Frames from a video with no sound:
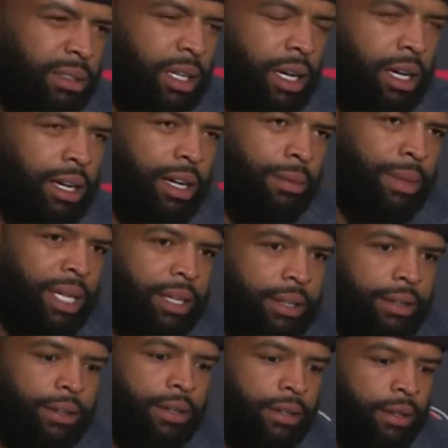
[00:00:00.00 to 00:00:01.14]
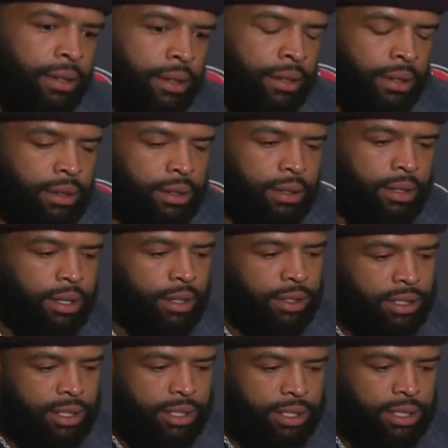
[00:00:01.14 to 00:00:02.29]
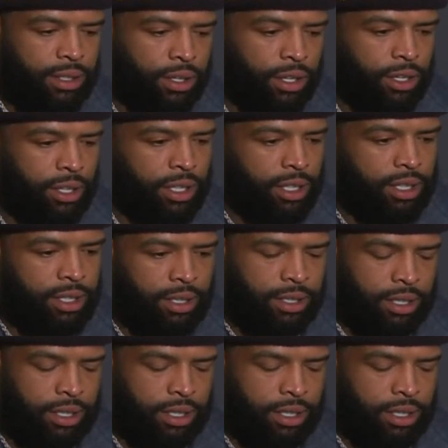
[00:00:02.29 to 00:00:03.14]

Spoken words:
Nah. I mean, you know, it's still early.